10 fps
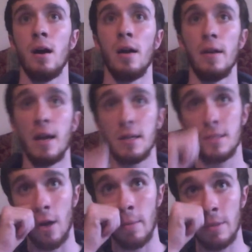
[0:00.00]

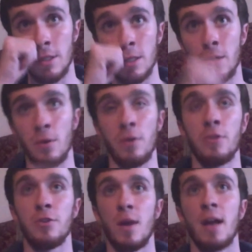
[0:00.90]
Next, Dark Magician Girl,
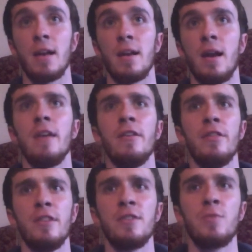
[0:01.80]
the Dragon Knight.
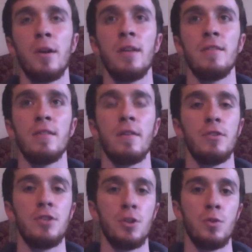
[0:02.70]
This one is of
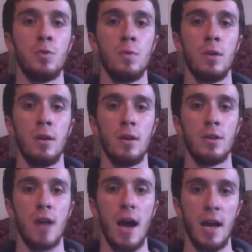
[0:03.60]
the 2
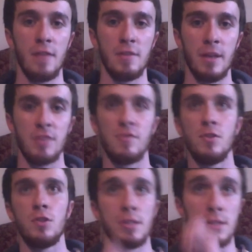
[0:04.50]
Eye of Timaeus
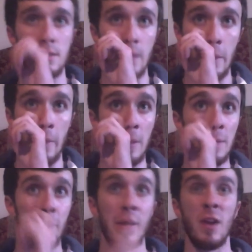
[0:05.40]
fusions, the
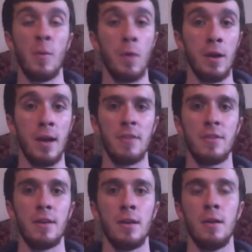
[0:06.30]
much better one, I
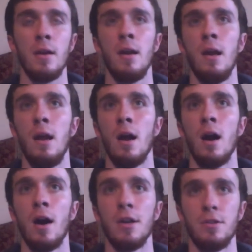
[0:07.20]
think.
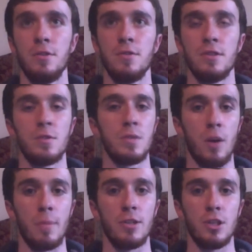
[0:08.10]
You use this with
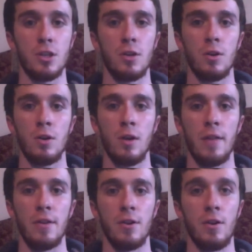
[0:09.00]
Dark Magician Girl,
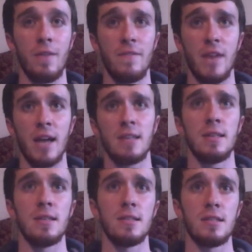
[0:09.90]
and then her effect
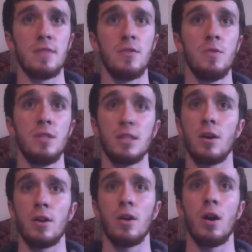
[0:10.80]
is if you
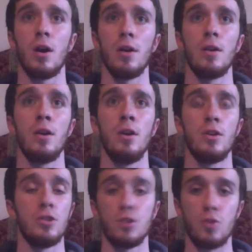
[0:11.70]
discard a card,
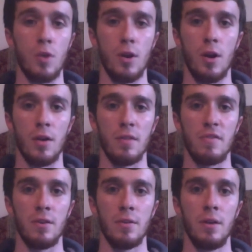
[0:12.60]
you can destroy a card on the
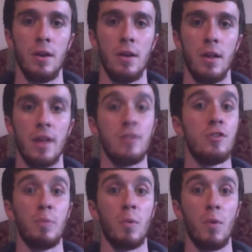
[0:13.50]
field. That's
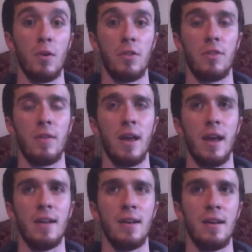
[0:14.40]
super worth,
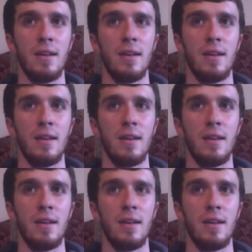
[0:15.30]
and